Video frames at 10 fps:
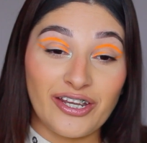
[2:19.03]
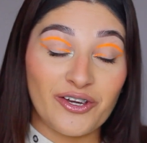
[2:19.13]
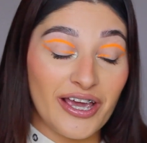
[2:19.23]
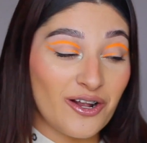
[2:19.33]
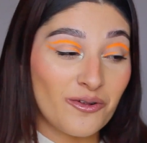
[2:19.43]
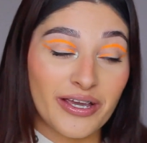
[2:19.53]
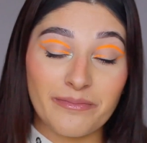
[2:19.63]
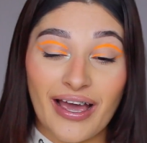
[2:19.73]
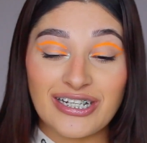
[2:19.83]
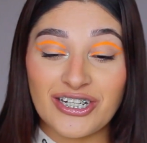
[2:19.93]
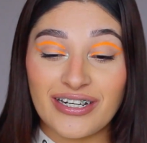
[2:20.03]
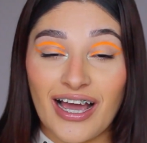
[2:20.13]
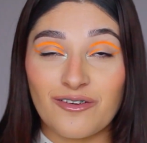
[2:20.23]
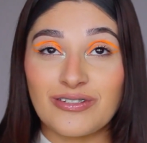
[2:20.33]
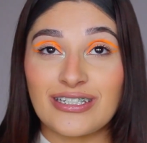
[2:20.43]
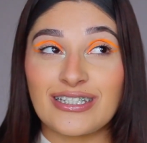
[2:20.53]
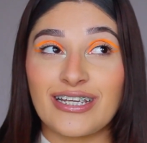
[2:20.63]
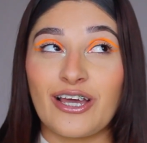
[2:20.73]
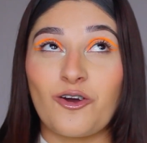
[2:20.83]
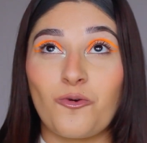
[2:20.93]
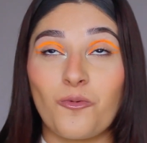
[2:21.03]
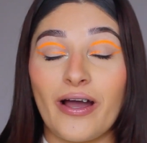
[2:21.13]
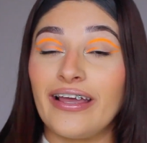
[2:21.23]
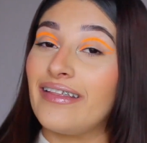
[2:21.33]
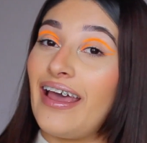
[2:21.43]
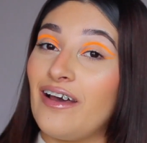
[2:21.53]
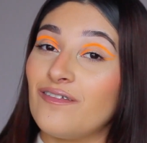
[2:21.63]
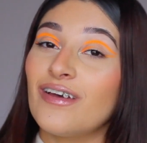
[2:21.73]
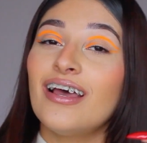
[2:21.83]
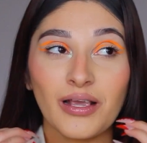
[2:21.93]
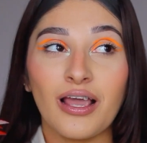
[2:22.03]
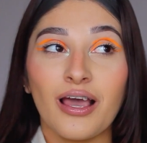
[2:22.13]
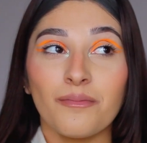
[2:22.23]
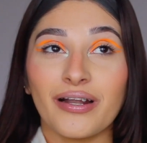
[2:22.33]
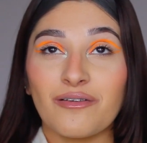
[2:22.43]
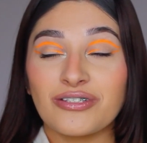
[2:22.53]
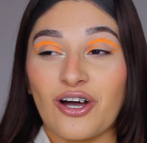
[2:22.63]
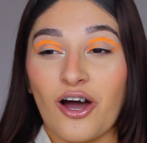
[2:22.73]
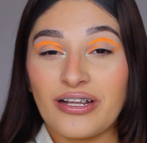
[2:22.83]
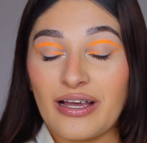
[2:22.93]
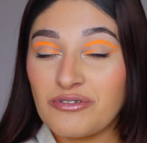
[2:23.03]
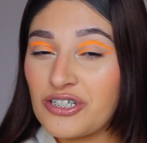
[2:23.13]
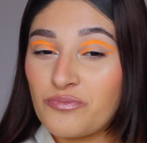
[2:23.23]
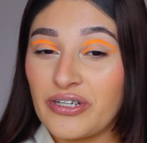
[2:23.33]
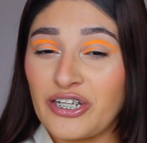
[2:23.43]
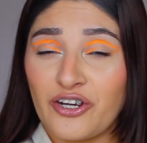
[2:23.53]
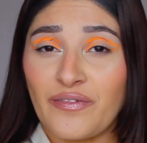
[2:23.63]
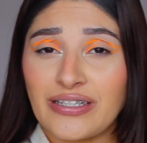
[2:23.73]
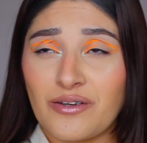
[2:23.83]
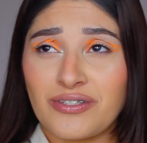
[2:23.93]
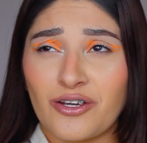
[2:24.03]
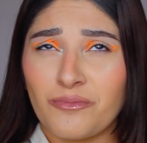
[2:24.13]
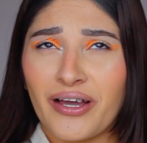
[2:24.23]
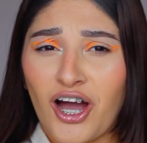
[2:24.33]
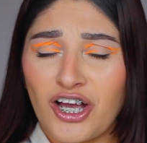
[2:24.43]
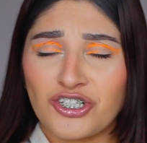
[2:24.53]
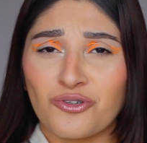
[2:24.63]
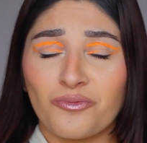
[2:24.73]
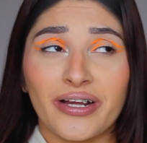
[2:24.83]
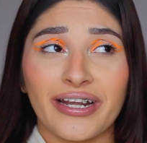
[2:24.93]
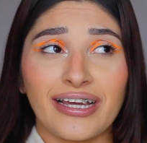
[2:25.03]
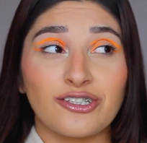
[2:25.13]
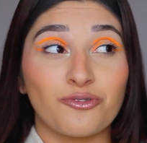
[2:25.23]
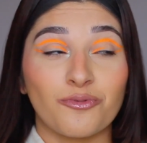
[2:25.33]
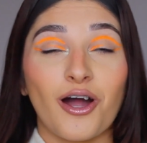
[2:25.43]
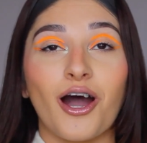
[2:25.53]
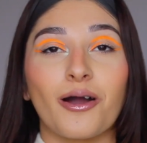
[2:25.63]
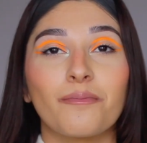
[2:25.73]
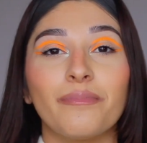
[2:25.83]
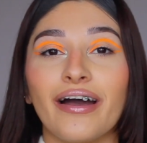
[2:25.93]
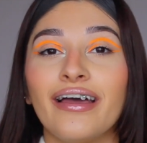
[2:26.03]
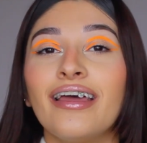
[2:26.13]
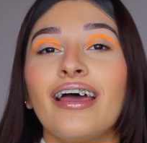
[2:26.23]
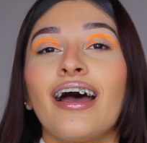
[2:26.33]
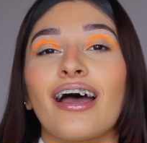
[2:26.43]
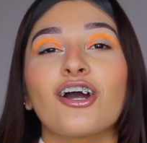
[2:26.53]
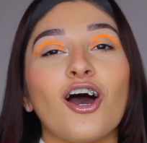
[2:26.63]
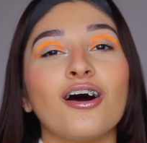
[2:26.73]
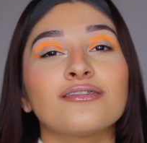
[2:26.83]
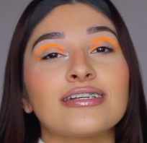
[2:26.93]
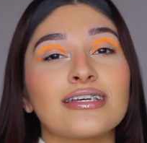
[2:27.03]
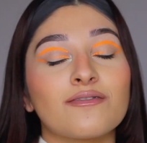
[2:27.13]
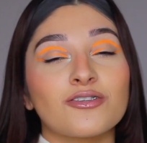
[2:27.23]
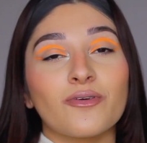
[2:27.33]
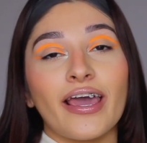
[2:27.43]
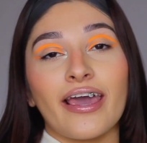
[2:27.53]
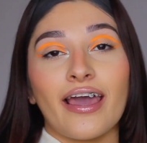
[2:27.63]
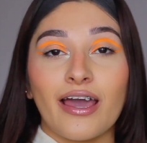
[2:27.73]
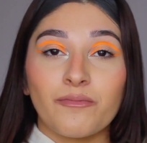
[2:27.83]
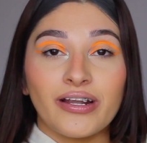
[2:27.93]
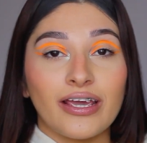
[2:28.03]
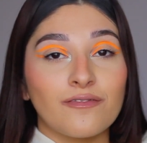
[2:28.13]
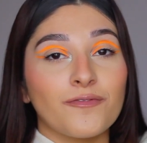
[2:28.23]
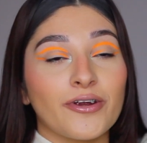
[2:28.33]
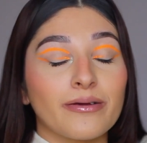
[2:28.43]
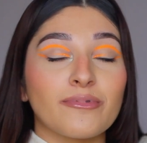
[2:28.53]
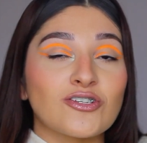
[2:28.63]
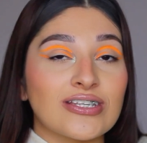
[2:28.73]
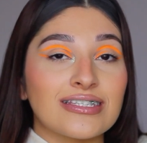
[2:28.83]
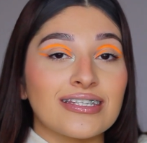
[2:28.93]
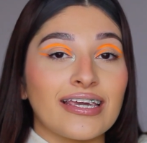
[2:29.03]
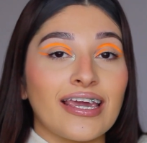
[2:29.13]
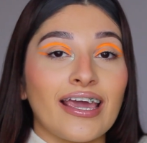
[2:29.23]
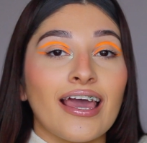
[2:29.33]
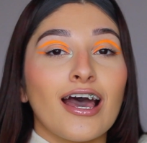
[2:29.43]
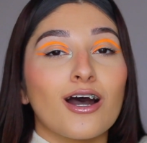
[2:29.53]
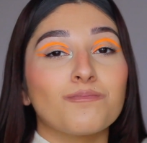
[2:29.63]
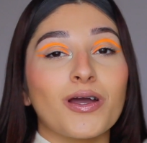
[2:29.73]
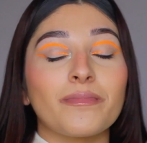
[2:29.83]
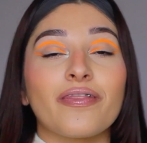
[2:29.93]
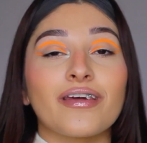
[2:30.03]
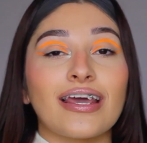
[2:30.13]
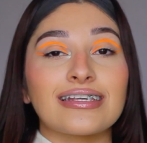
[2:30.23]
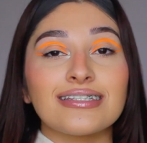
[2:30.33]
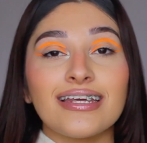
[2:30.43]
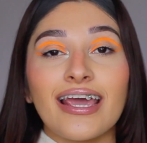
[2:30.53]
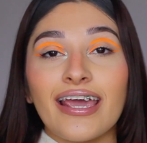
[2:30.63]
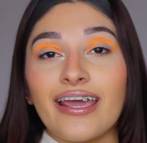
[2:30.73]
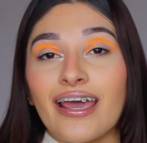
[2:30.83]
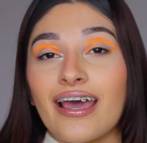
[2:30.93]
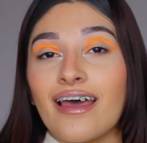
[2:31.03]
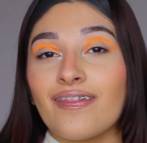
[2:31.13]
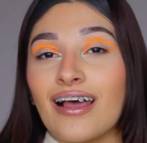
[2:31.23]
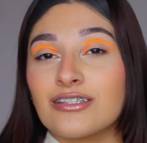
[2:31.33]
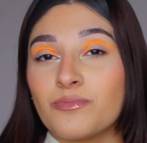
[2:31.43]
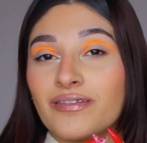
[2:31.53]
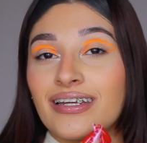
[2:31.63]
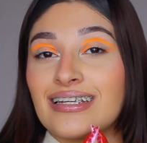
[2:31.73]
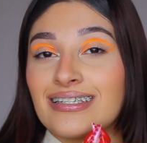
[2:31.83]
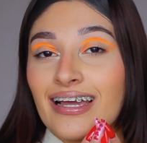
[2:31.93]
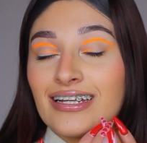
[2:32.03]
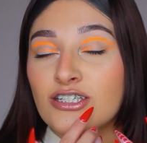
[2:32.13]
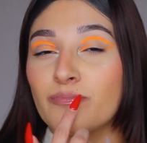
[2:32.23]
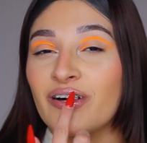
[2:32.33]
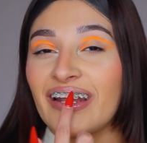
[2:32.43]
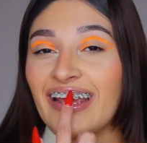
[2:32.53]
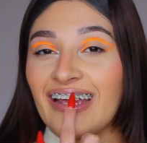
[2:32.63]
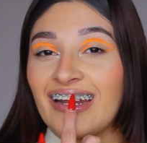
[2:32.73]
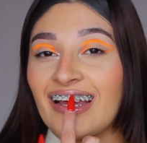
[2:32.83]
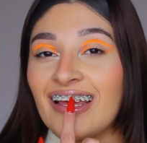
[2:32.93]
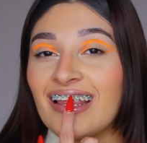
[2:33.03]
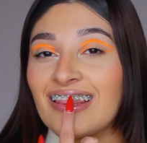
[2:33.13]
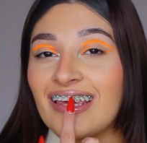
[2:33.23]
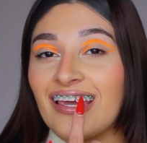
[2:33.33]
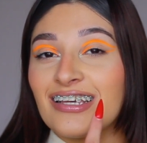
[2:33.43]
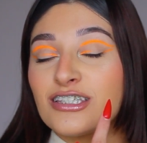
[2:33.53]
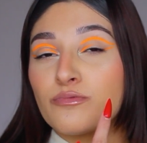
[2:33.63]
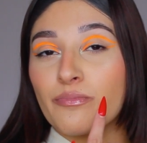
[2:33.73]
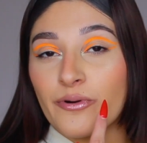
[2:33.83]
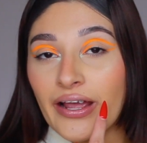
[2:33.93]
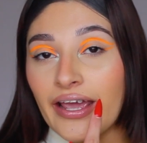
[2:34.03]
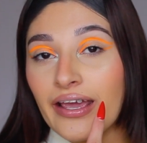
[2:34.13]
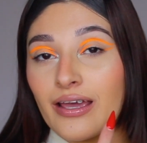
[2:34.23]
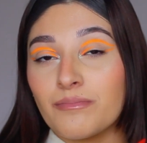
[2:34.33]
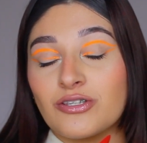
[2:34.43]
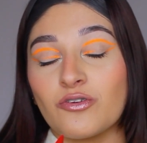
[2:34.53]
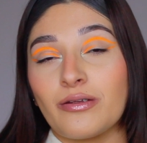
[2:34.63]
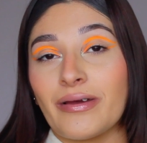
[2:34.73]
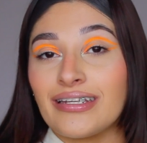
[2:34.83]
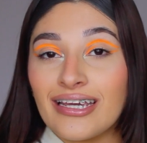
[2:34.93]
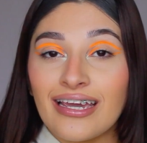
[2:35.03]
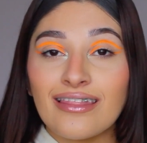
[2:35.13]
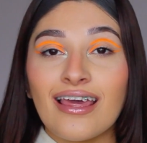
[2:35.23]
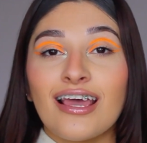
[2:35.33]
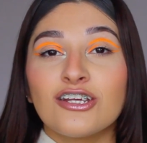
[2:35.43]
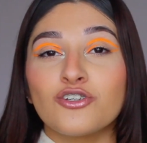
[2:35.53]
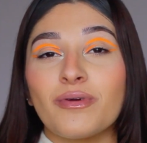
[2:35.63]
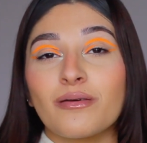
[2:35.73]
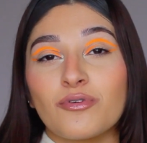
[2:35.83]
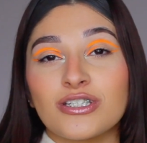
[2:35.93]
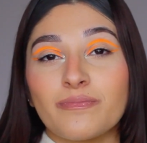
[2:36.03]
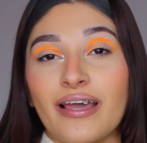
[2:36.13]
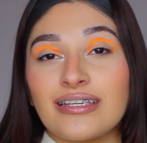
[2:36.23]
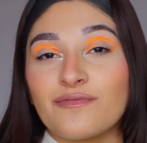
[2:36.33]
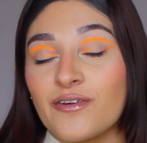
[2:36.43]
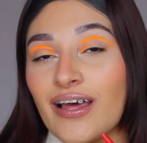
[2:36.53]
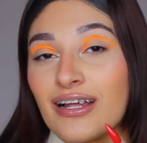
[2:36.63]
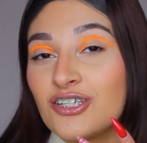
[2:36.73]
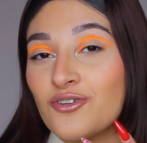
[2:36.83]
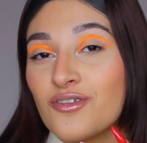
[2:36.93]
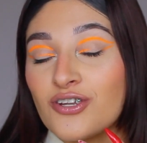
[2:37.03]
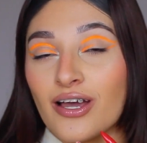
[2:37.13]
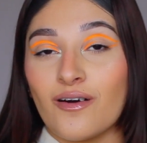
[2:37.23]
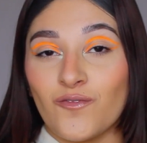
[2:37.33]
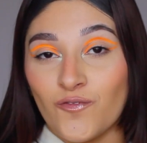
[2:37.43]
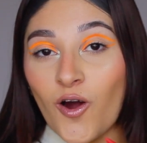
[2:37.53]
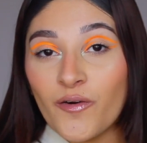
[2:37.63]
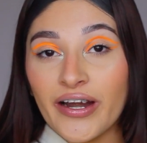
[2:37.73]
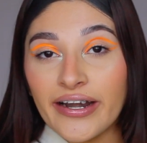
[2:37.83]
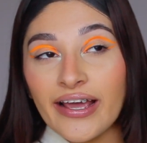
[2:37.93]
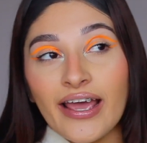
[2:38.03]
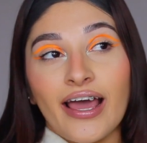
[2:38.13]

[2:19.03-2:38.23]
You can only imagine. I was just like, what in the F? But I was just really nervous. I was like, oh my gosh, what did I do wrong? But I called, they said it was okay. I went in for an emergency appointment the next day, and that's when they decided to put in the spring in between my teeth to make more space for that tooth to come forward.